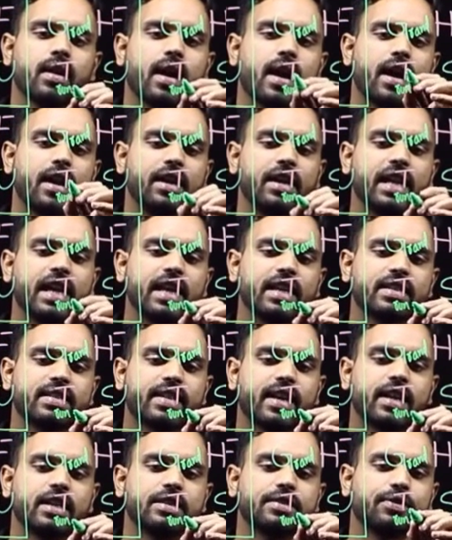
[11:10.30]
and T
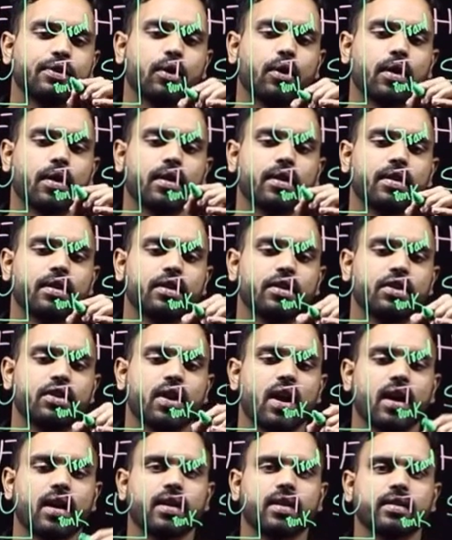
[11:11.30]
stands for
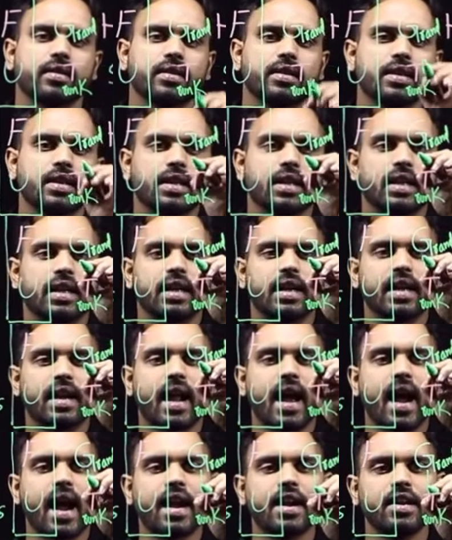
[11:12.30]
trunk.
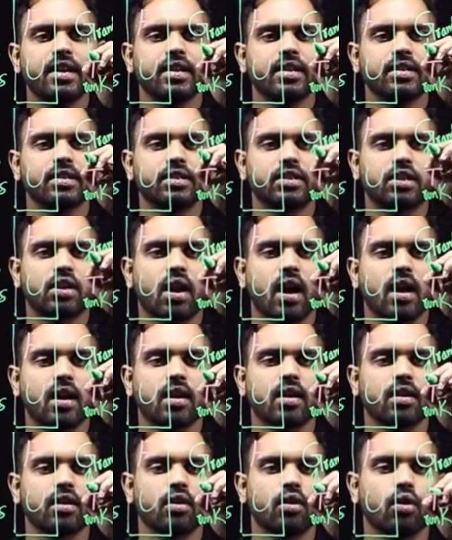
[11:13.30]
Grand
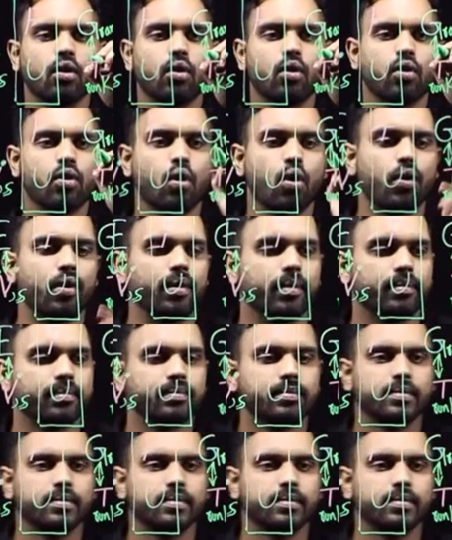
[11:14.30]
Trunk Road.